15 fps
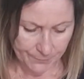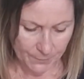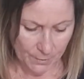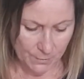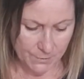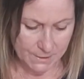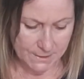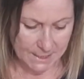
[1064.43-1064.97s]

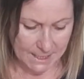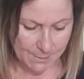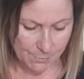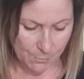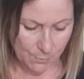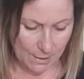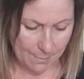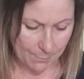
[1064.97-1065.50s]
on the
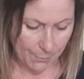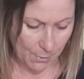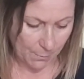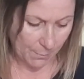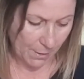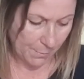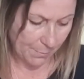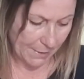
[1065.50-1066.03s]
table and
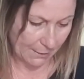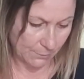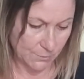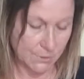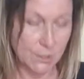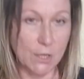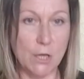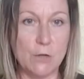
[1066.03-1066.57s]
pop my
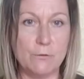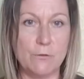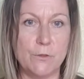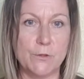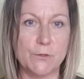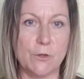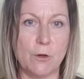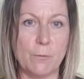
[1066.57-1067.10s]
belt over
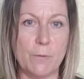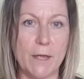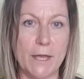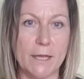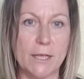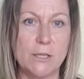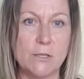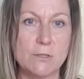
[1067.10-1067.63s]
the top
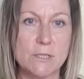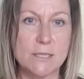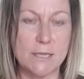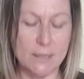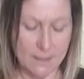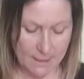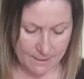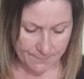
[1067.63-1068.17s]
there. Can you
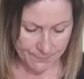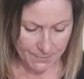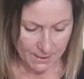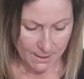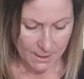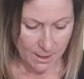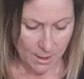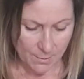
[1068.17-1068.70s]
see that?
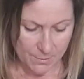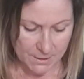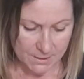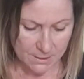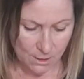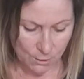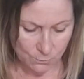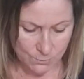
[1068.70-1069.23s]

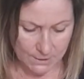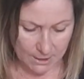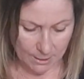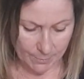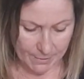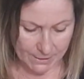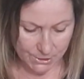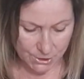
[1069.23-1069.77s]
Let's hold it
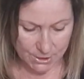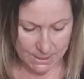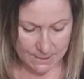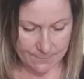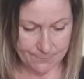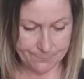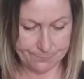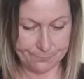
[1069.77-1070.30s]
up actually.